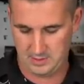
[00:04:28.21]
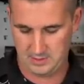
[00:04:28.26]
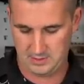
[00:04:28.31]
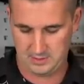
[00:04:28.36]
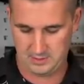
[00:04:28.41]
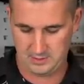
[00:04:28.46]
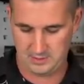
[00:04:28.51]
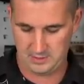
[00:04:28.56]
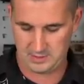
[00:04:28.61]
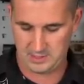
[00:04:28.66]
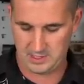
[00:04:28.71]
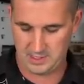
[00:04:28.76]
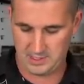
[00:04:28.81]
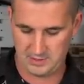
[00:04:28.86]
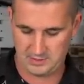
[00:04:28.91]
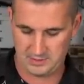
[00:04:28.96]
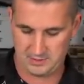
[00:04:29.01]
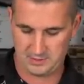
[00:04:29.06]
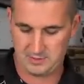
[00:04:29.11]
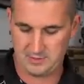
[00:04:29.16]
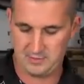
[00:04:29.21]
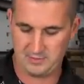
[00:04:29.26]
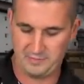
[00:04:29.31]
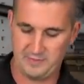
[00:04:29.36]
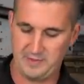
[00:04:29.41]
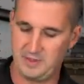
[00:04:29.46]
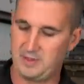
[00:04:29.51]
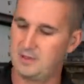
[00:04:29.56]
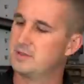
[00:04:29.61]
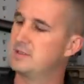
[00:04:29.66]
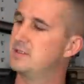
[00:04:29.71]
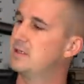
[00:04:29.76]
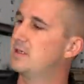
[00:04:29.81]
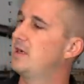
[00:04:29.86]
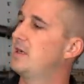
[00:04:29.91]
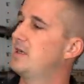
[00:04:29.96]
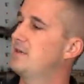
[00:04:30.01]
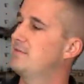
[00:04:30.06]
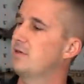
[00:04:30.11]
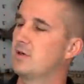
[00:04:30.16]
So you just kind of turn your finger into
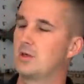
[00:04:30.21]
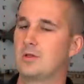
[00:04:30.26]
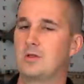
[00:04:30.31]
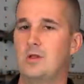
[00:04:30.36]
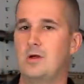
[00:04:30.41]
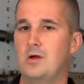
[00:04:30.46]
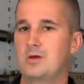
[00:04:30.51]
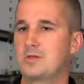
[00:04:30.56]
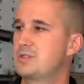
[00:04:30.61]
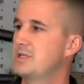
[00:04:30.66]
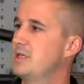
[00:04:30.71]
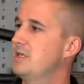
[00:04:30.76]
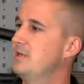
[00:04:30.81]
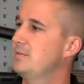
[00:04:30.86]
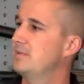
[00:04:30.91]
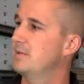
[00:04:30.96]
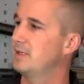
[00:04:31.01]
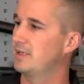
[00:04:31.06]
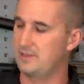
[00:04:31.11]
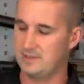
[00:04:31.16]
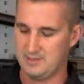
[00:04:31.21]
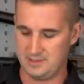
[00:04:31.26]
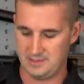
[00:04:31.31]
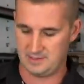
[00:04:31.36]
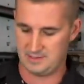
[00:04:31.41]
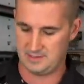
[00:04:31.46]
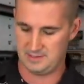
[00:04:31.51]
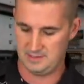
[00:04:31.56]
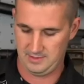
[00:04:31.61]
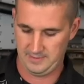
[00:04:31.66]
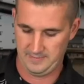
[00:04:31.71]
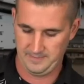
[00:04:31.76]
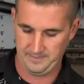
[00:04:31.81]
kind of a claw shape like this,